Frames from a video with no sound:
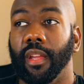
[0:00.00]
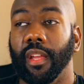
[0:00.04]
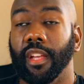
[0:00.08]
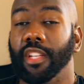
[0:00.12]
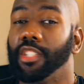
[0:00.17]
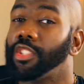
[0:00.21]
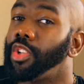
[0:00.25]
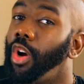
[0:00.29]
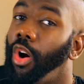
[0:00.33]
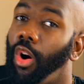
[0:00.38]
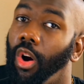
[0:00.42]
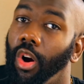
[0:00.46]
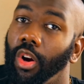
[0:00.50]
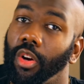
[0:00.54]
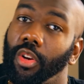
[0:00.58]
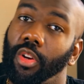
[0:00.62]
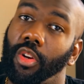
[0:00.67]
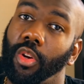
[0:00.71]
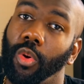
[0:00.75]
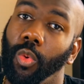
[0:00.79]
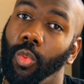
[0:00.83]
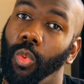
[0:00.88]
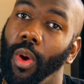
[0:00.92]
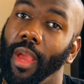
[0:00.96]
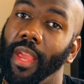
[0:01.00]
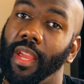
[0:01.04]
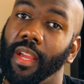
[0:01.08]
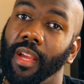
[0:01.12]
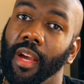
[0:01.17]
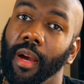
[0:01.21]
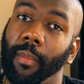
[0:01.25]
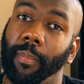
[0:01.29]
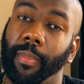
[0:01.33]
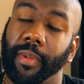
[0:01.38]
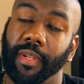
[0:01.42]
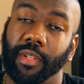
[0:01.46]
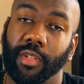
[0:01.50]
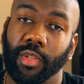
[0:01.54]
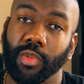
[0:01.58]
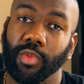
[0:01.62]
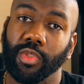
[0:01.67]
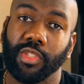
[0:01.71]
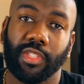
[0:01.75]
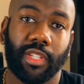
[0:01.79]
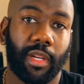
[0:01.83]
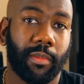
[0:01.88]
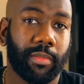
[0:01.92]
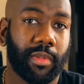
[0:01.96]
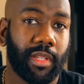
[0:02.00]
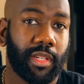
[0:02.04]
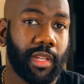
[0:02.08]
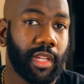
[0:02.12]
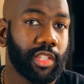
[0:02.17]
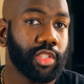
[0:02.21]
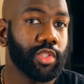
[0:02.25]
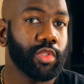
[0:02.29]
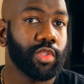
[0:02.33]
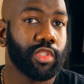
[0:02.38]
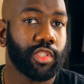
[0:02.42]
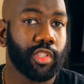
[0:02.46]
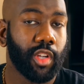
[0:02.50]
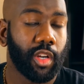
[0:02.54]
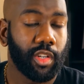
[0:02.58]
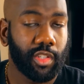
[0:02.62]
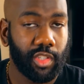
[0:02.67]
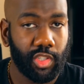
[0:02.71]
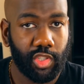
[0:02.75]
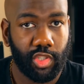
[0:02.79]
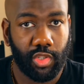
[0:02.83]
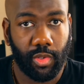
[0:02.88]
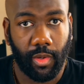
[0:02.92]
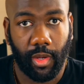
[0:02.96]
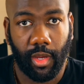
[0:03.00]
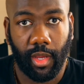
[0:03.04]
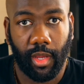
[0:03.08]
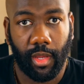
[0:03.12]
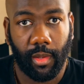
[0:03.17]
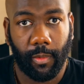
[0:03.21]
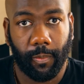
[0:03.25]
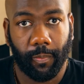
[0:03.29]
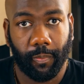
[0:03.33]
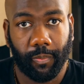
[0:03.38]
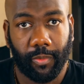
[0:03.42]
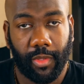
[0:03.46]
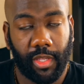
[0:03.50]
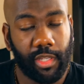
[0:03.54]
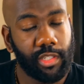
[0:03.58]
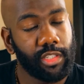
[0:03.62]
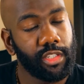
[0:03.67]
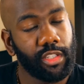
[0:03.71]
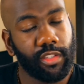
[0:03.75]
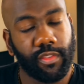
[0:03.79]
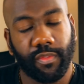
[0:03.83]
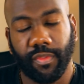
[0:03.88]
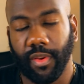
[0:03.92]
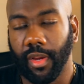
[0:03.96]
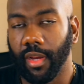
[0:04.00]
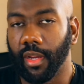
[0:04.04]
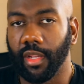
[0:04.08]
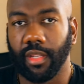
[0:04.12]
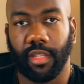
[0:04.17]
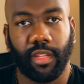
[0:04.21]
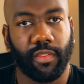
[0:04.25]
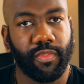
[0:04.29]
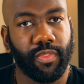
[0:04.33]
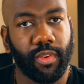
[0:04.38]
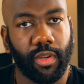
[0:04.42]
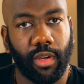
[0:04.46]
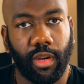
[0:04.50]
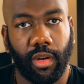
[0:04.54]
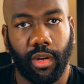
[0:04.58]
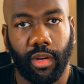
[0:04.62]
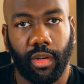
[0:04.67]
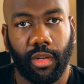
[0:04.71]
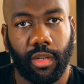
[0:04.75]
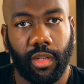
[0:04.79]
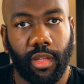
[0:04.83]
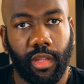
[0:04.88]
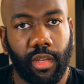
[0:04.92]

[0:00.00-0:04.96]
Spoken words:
It's harder to wake up and do something that you start to dread. It's just very difficult.